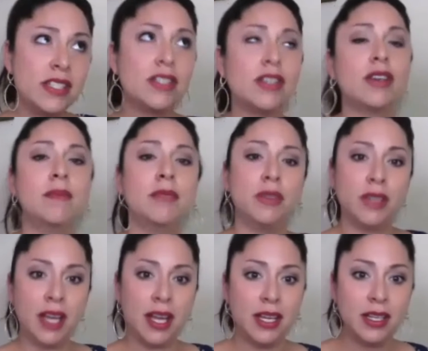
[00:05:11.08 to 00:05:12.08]

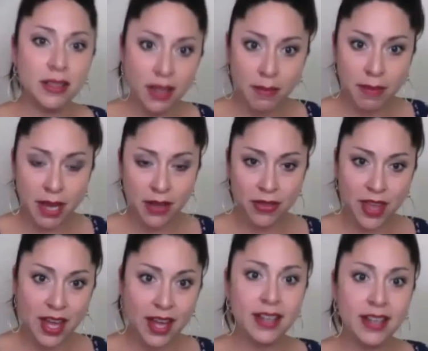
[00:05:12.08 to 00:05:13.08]
communicate about
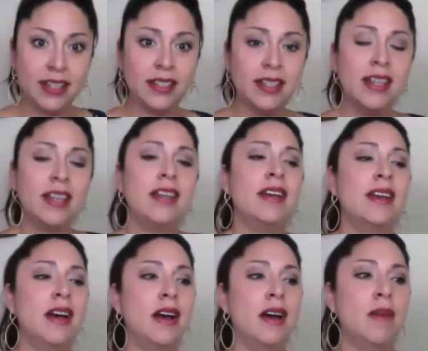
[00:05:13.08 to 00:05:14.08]
that, and
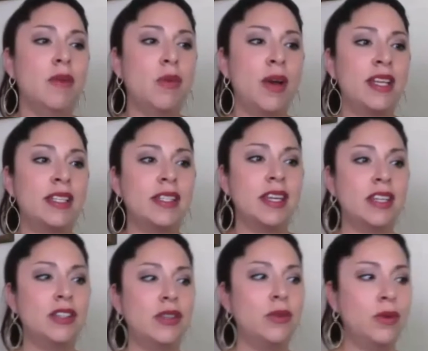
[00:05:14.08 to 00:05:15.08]
ways that
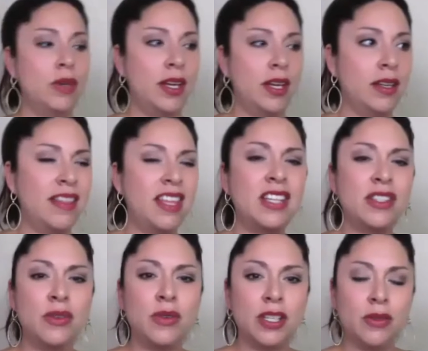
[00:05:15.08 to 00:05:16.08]
things
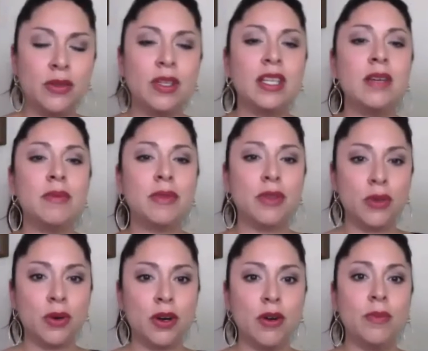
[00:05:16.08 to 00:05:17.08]
you can do to keep the
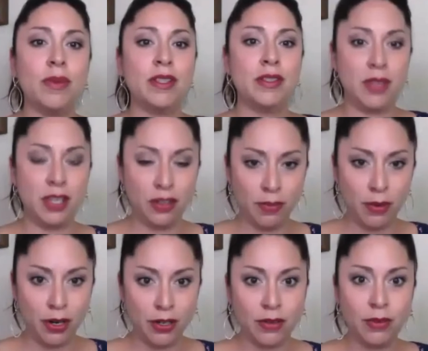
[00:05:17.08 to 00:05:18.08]
door open so that your
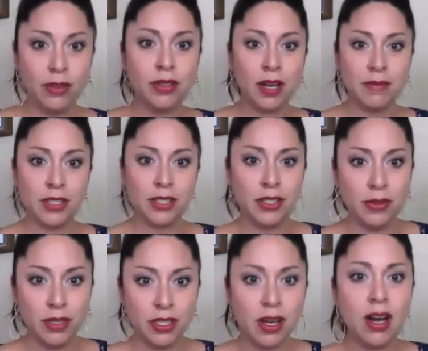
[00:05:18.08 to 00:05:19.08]
partner will come to
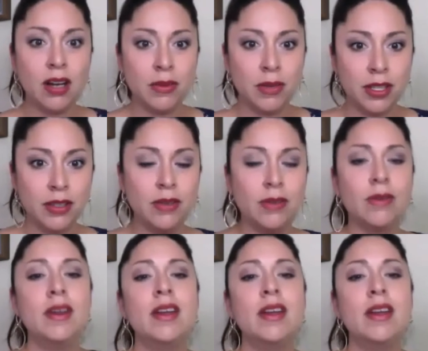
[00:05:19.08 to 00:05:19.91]
you and talk with you